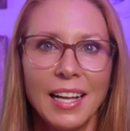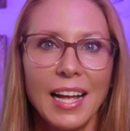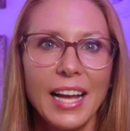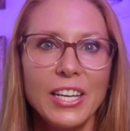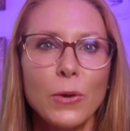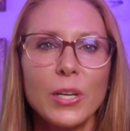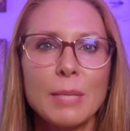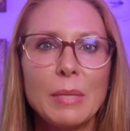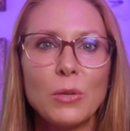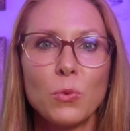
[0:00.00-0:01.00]
I know it
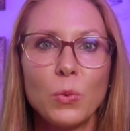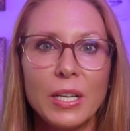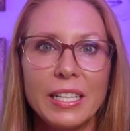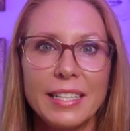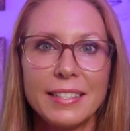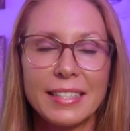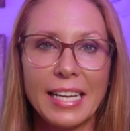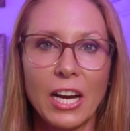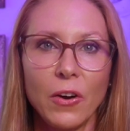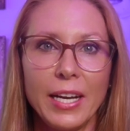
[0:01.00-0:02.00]
can be really
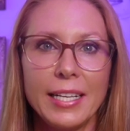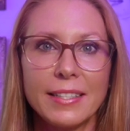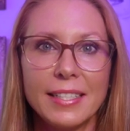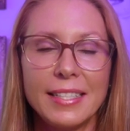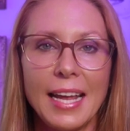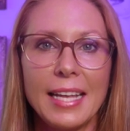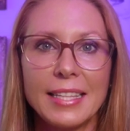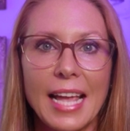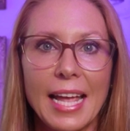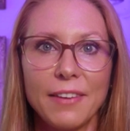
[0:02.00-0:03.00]
scary to take
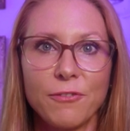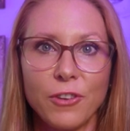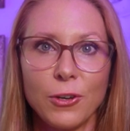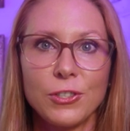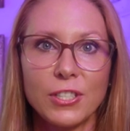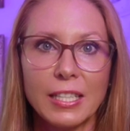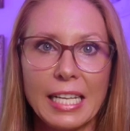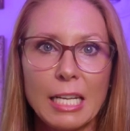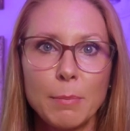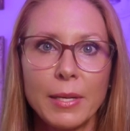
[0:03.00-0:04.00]
that first
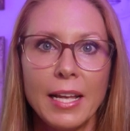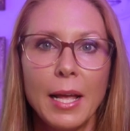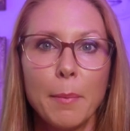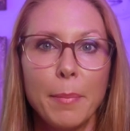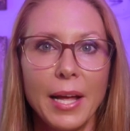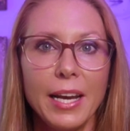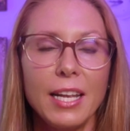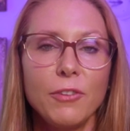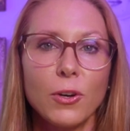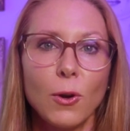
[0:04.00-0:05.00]
leap, but
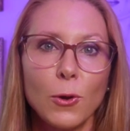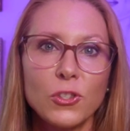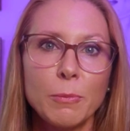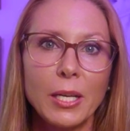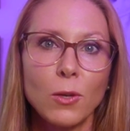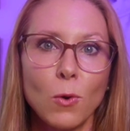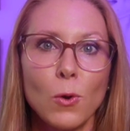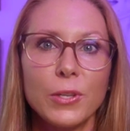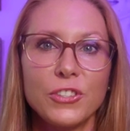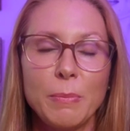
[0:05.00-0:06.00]
if your ultimate
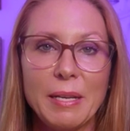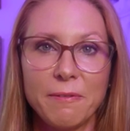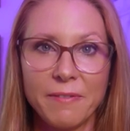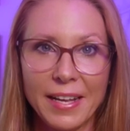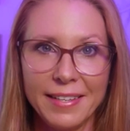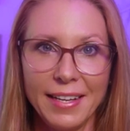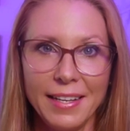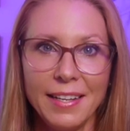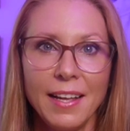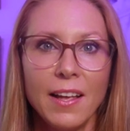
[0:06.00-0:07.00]
goal is to be
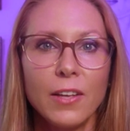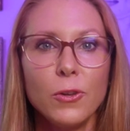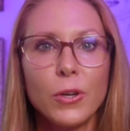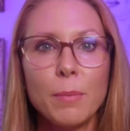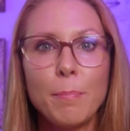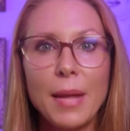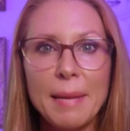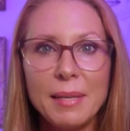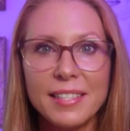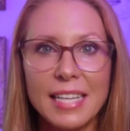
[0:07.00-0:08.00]
funded, you can
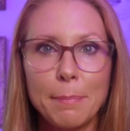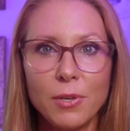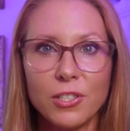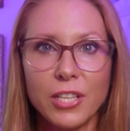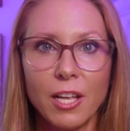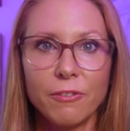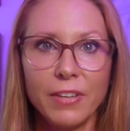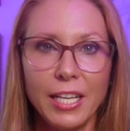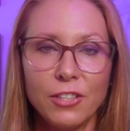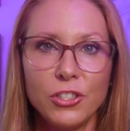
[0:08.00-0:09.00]
baby step yourself
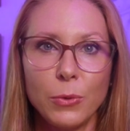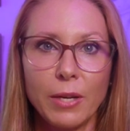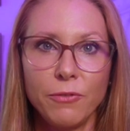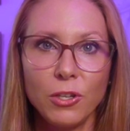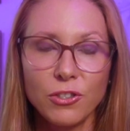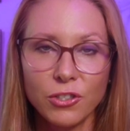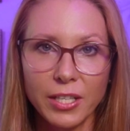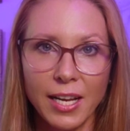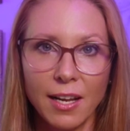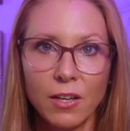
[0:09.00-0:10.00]
into a futures
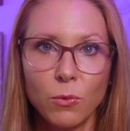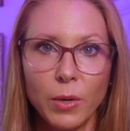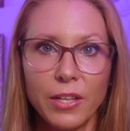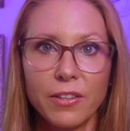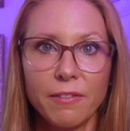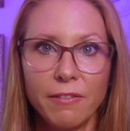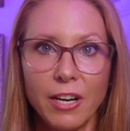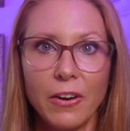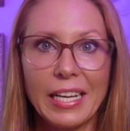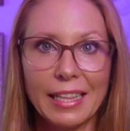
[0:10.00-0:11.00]
account with
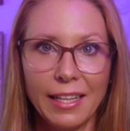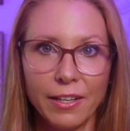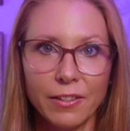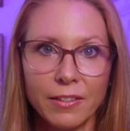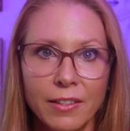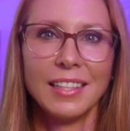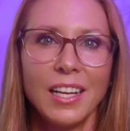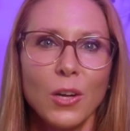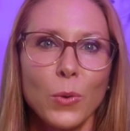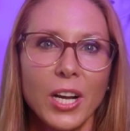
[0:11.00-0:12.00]
very little.
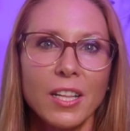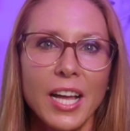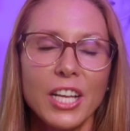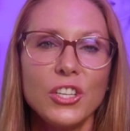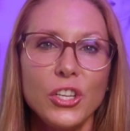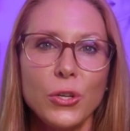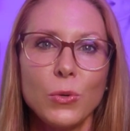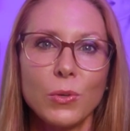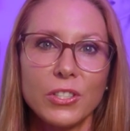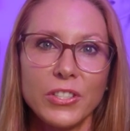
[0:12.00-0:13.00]
What a lot of
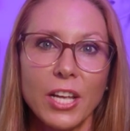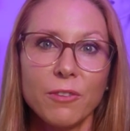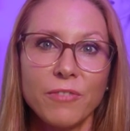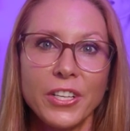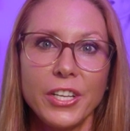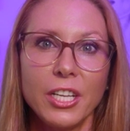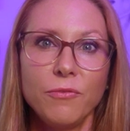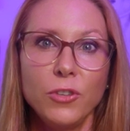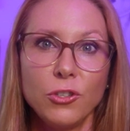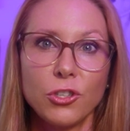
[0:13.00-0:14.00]
new self-funded
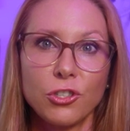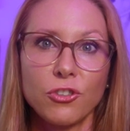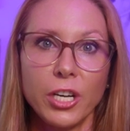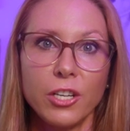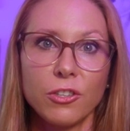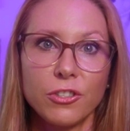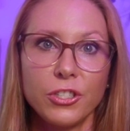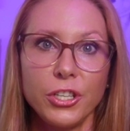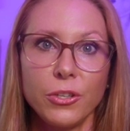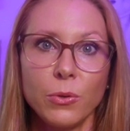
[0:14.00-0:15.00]
futures traders
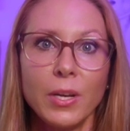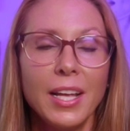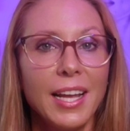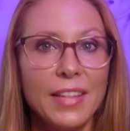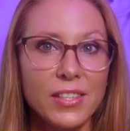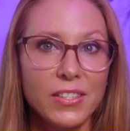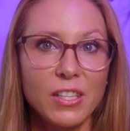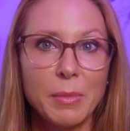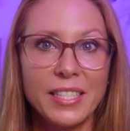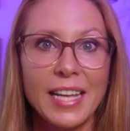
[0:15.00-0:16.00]
do, and this is
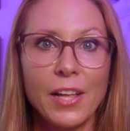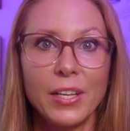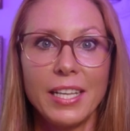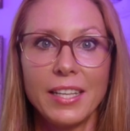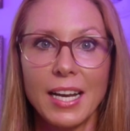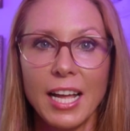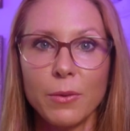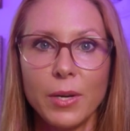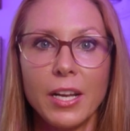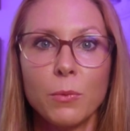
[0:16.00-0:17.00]
the mentality that I
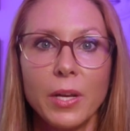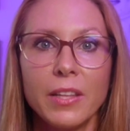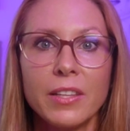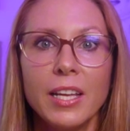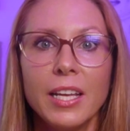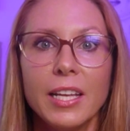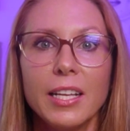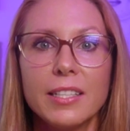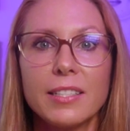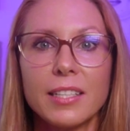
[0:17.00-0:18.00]
went in with,
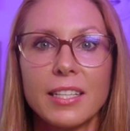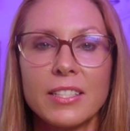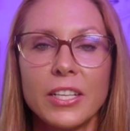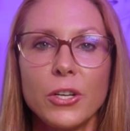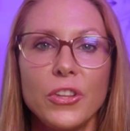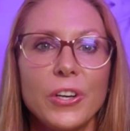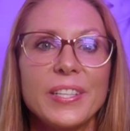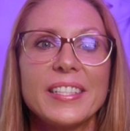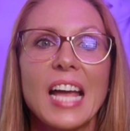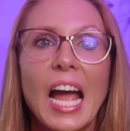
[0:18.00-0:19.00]
is consider their
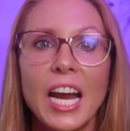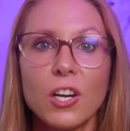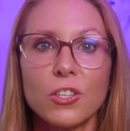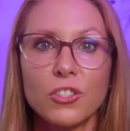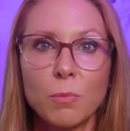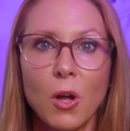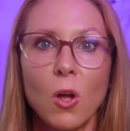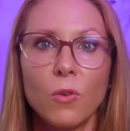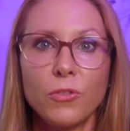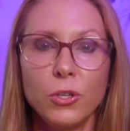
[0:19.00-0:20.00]
entire
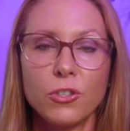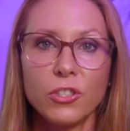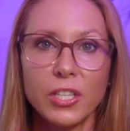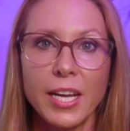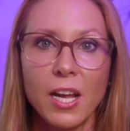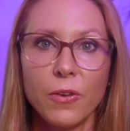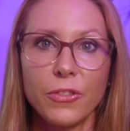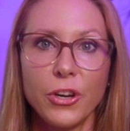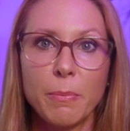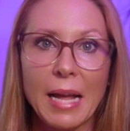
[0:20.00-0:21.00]
small futures
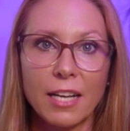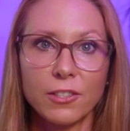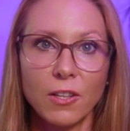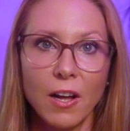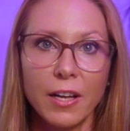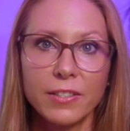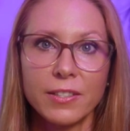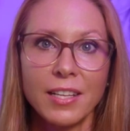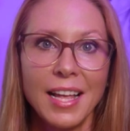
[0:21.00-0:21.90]
account their max loss.